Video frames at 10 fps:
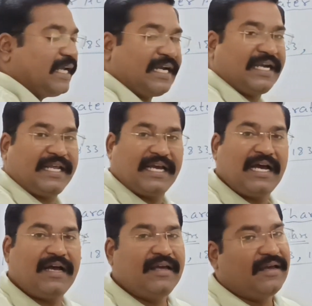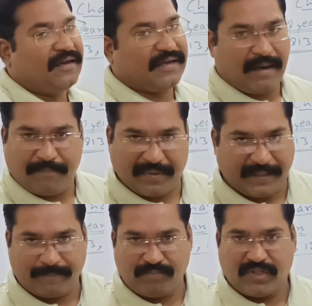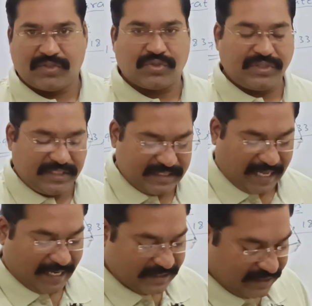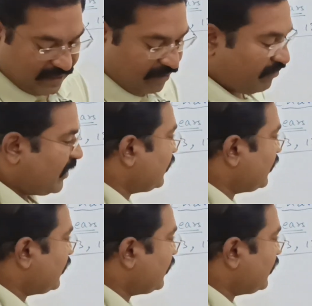India Company. So these acts are referred